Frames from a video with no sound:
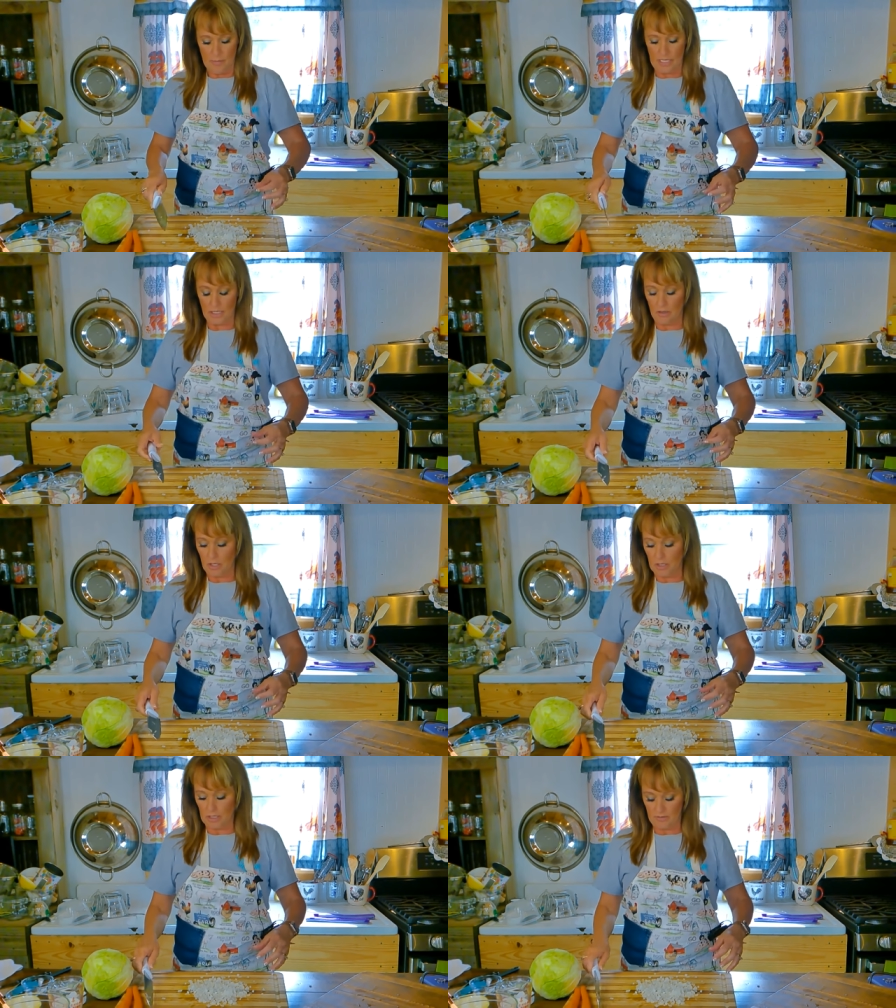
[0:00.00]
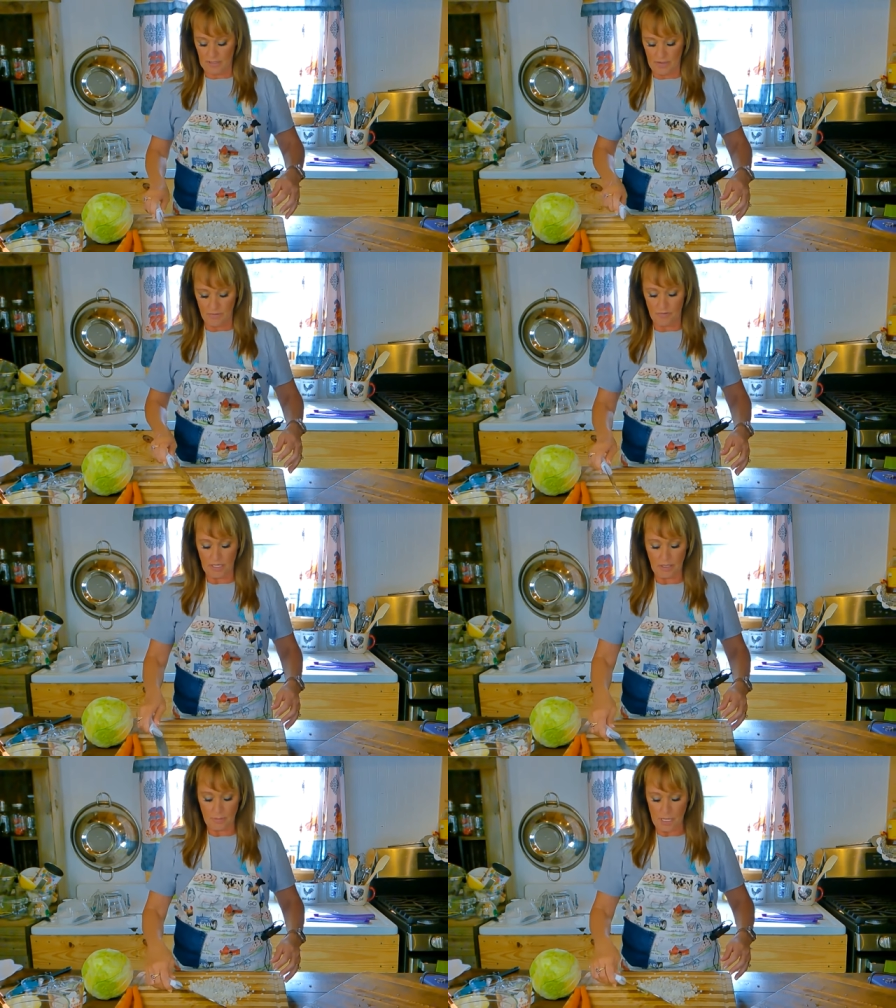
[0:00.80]
make our onion flavor
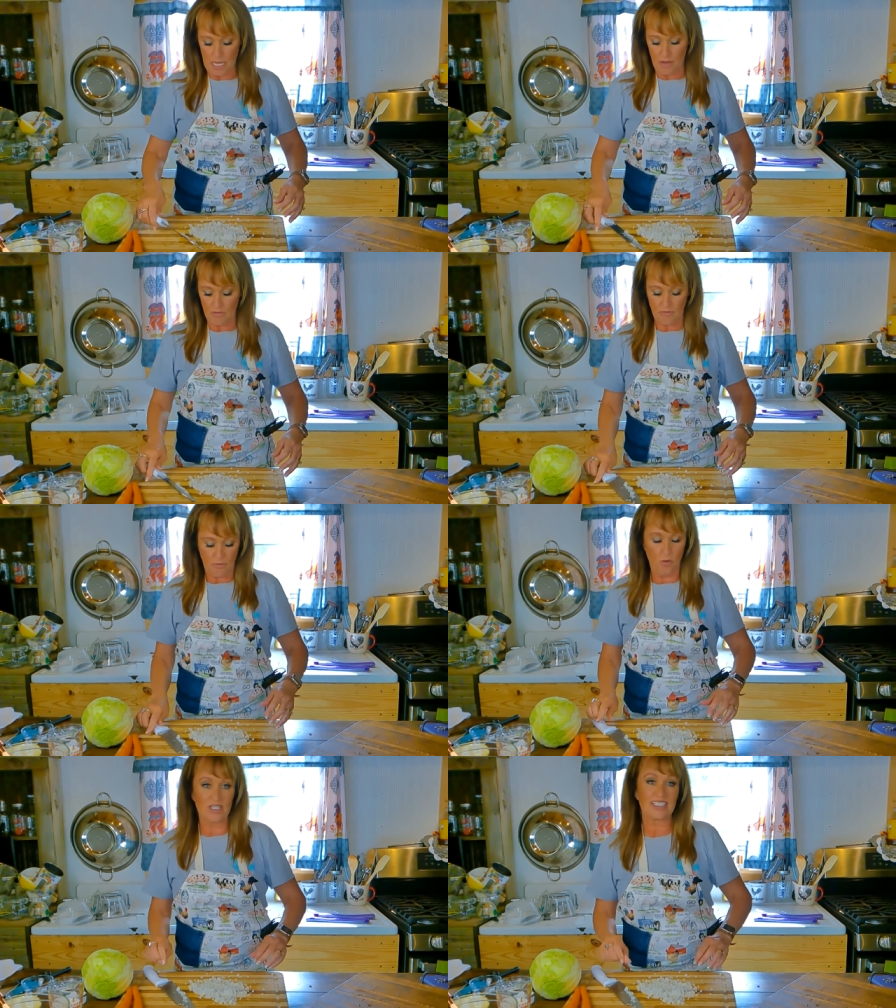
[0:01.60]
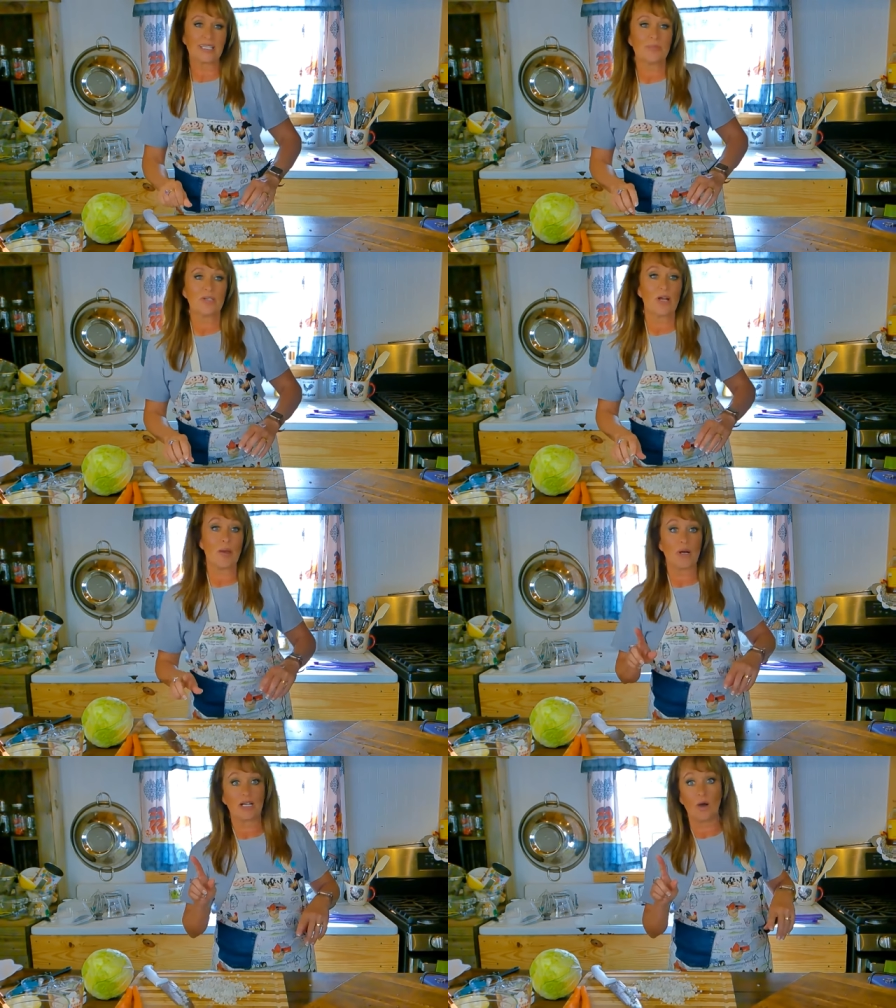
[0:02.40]
very mild for us. Let me
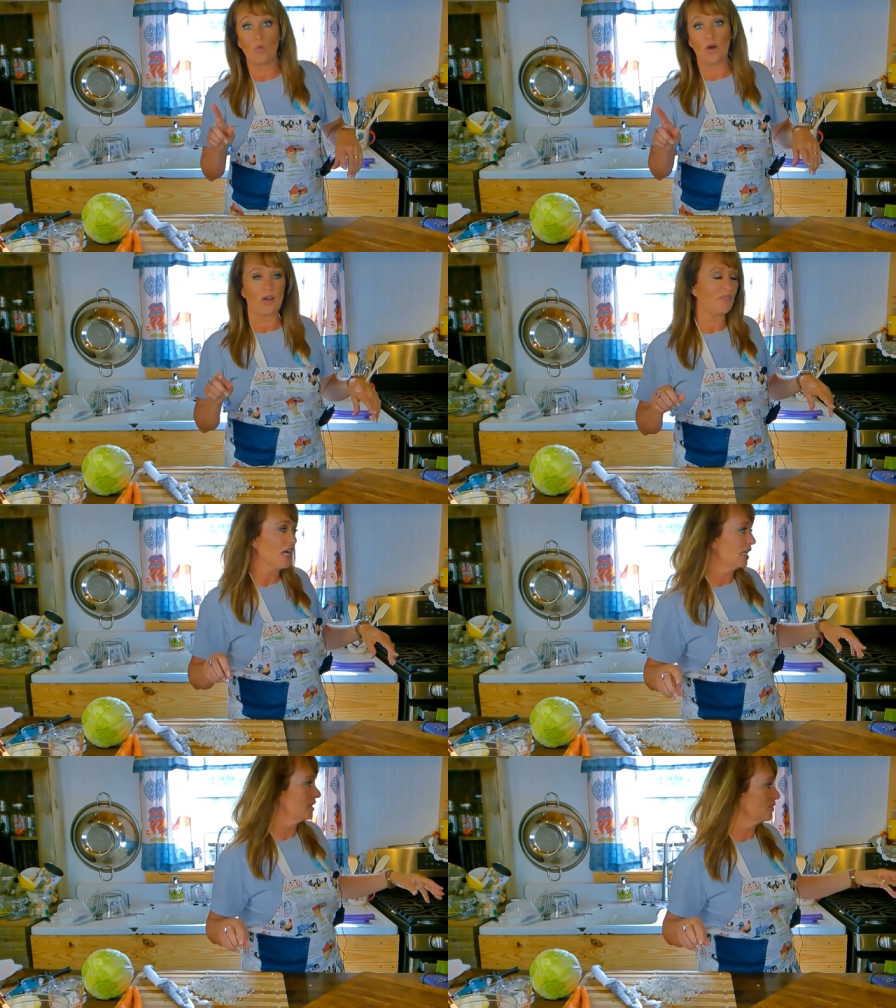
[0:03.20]
grab my cold water. I've got